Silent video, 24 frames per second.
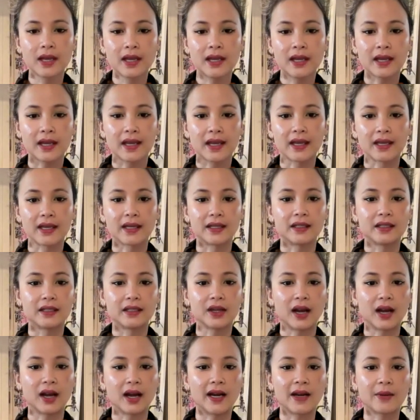and
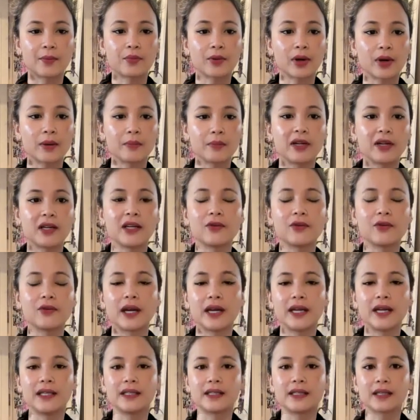I primarily
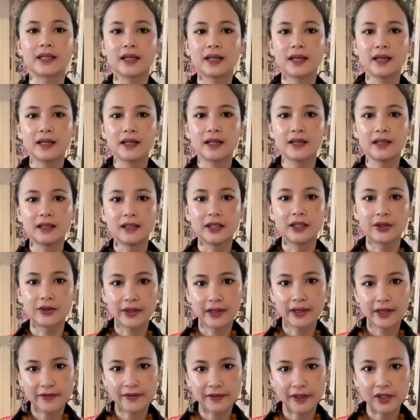write
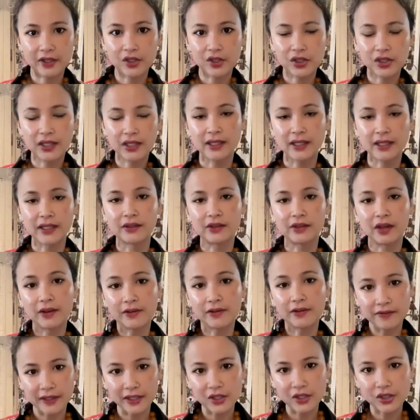literary fiction and
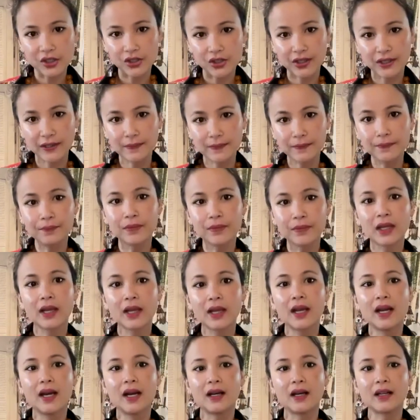nonfiction.
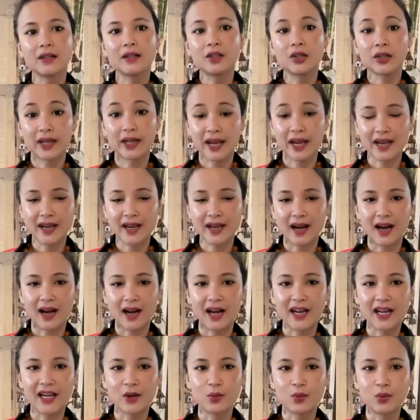Today,
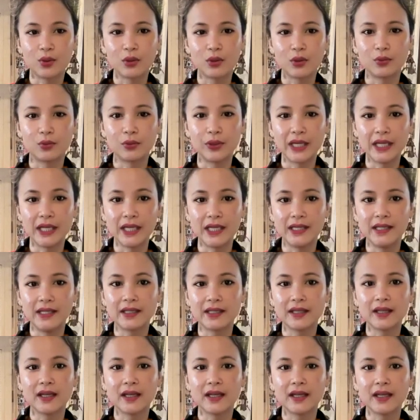I will read
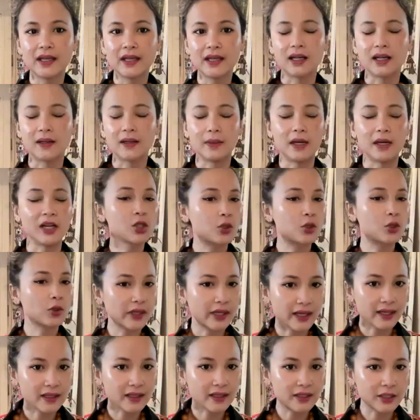um, a short
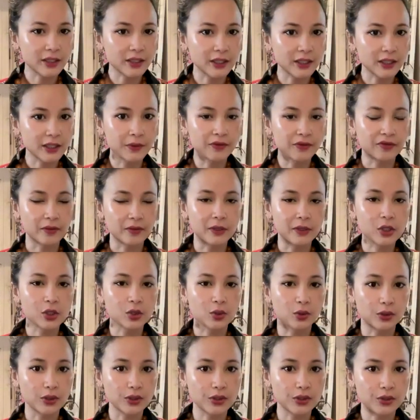excerpt from a
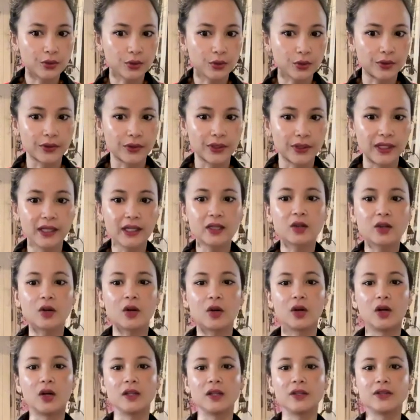short story
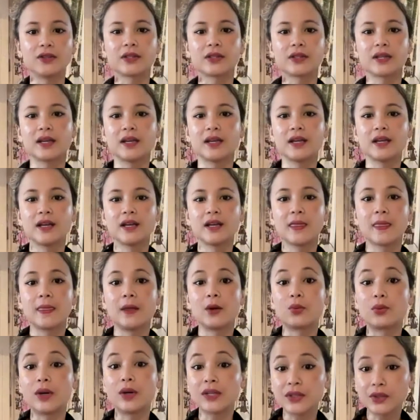called The
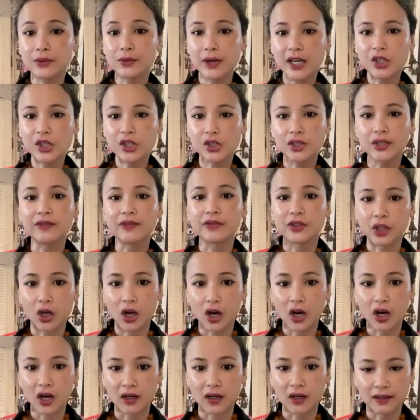Resurrection of
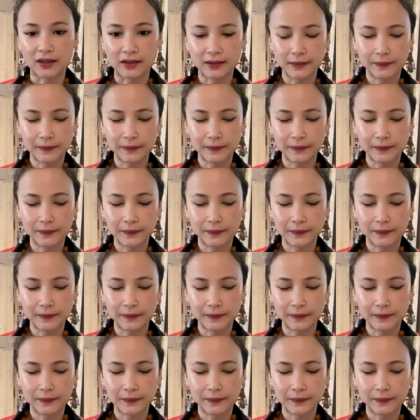Dog.